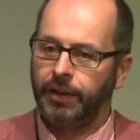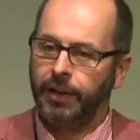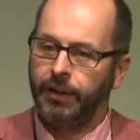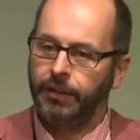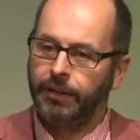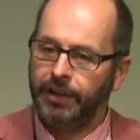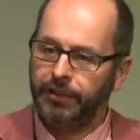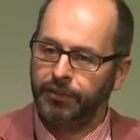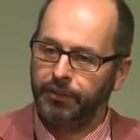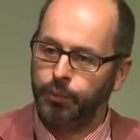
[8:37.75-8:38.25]

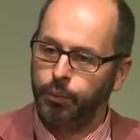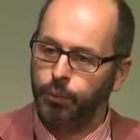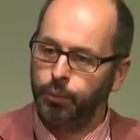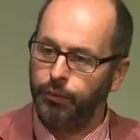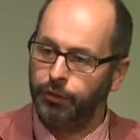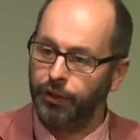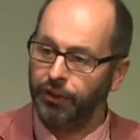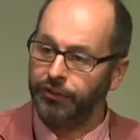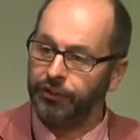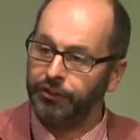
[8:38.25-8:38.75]
this
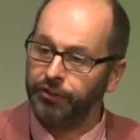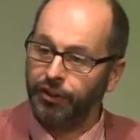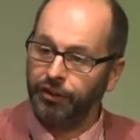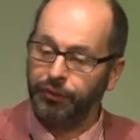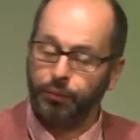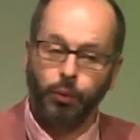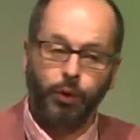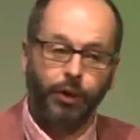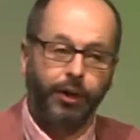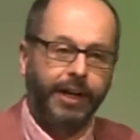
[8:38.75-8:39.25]
doesn't
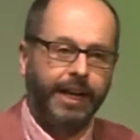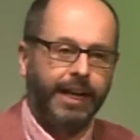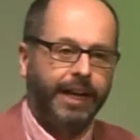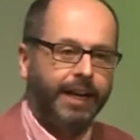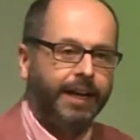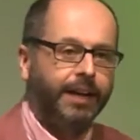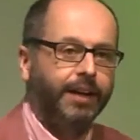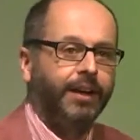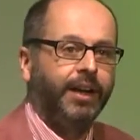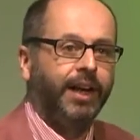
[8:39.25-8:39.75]
just work
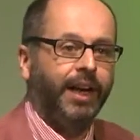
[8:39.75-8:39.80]
here,